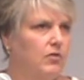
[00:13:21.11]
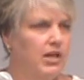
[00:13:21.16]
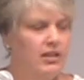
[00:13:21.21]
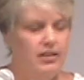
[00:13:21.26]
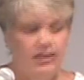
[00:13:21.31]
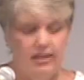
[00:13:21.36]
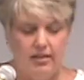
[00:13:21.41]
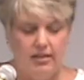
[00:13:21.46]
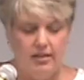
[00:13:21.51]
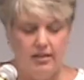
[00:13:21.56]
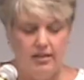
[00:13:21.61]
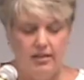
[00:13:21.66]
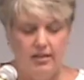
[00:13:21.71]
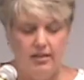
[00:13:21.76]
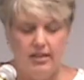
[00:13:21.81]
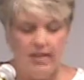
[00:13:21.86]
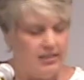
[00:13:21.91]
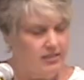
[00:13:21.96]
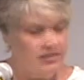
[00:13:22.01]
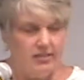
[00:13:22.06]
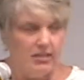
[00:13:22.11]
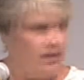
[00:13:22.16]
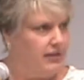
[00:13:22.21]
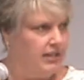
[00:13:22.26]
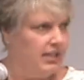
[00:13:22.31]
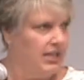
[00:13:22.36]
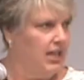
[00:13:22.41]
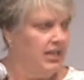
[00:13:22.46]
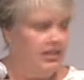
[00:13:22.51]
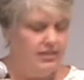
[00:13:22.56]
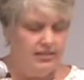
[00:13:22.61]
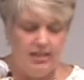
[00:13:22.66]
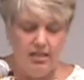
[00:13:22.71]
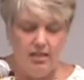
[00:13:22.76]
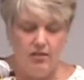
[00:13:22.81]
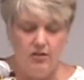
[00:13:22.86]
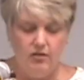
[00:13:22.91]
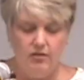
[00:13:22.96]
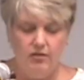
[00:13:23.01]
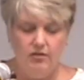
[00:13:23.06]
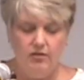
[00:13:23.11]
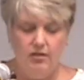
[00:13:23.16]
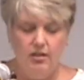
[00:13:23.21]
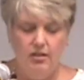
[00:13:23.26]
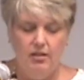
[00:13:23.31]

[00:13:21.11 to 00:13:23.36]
right? That's not the case either.